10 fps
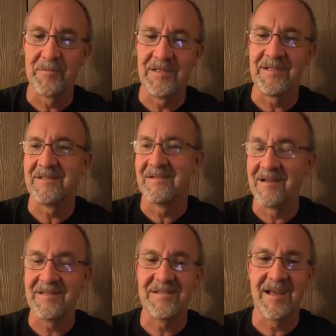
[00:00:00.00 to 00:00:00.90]
piece,
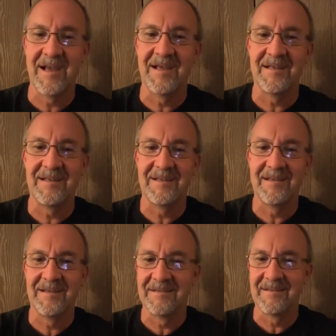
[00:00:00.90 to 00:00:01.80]
nice guy.
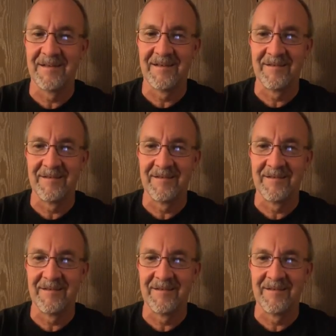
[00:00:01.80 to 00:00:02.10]
And,